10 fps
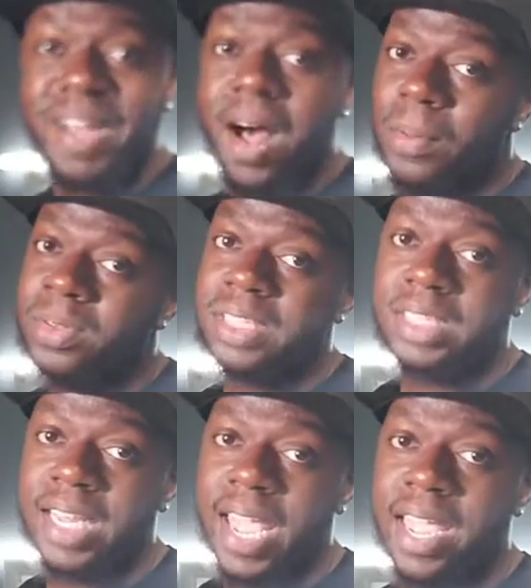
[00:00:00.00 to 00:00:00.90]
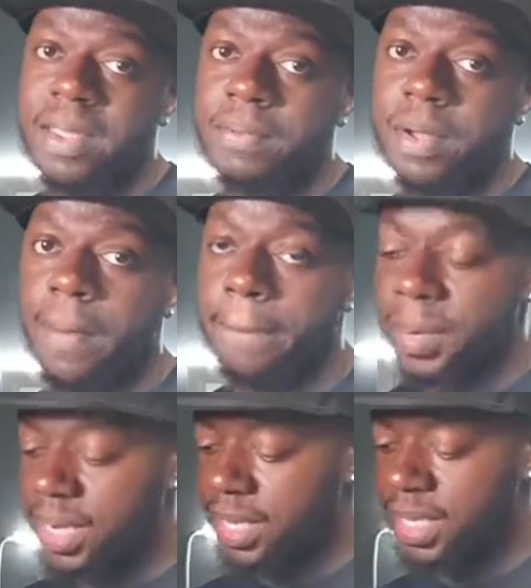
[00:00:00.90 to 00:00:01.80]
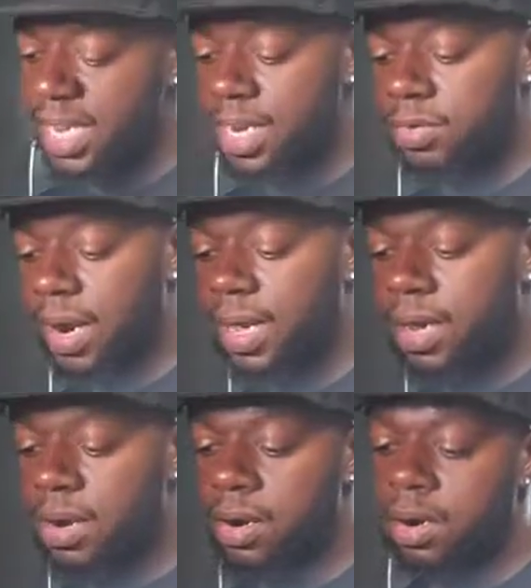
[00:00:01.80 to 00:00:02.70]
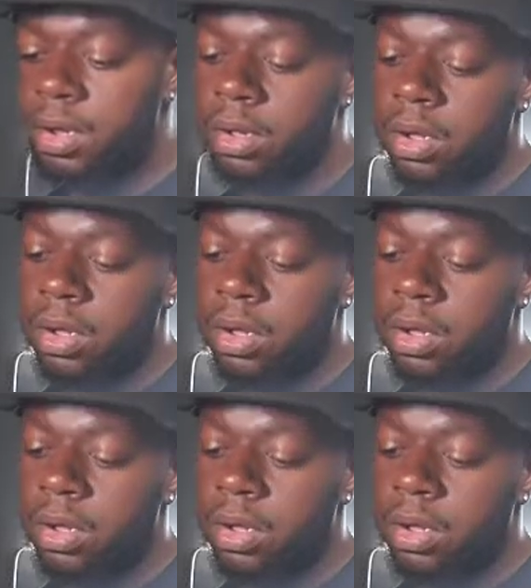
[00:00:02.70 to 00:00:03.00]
Almost the same, but these right here